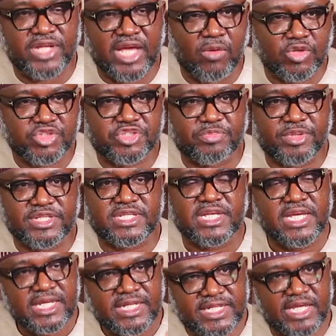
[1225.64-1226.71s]
to their
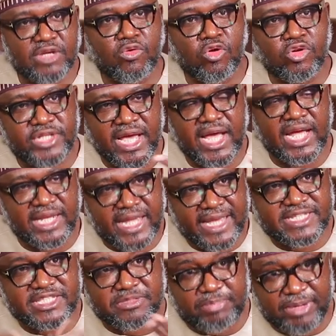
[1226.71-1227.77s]
worshippers, they go there and
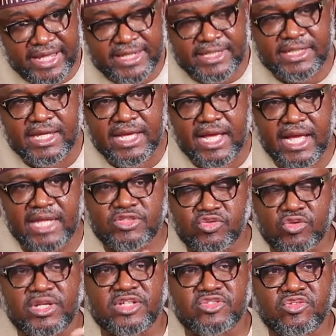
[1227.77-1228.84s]
explain, and
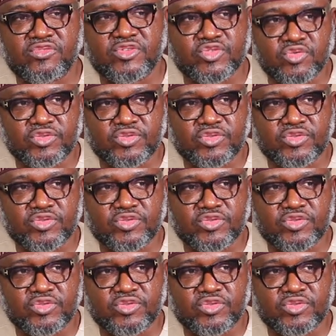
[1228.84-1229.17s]
so on and so forth.